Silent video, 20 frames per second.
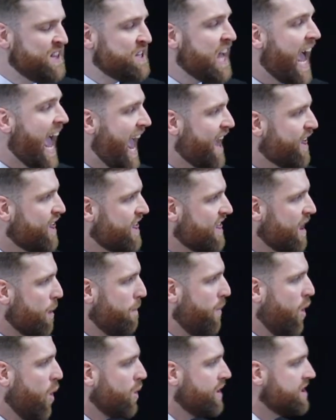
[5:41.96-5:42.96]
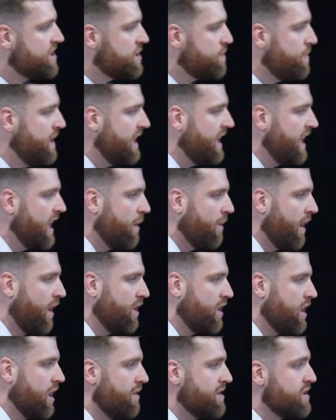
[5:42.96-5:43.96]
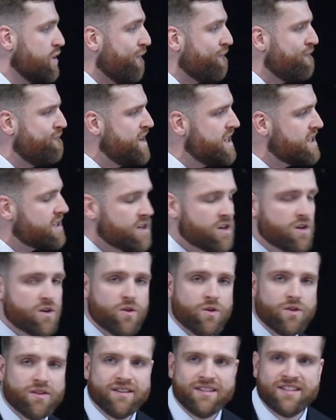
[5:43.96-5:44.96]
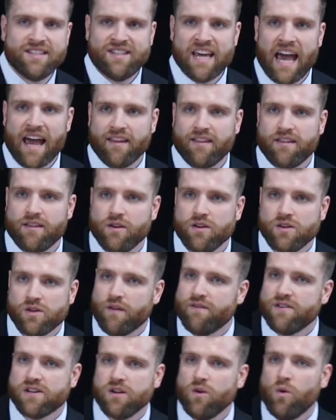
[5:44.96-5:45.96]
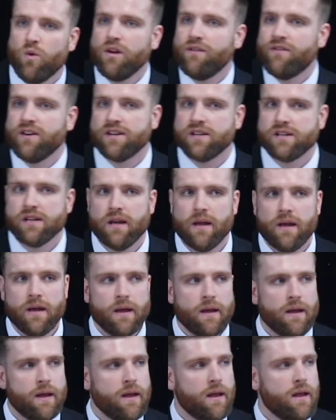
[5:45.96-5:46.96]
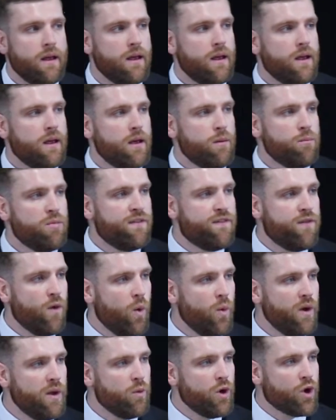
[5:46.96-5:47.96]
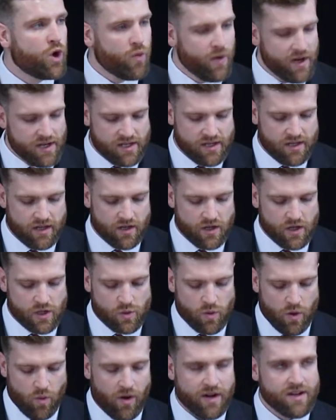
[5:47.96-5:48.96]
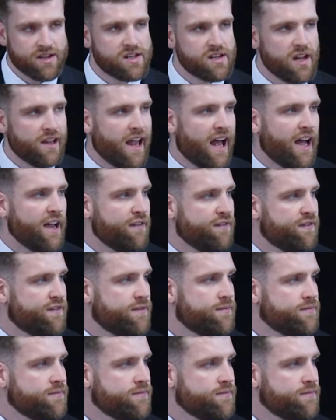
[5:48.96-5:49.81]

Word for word: death that Paul is speaking about here is not physical death, because obviously all of us before we were Christians were once alive.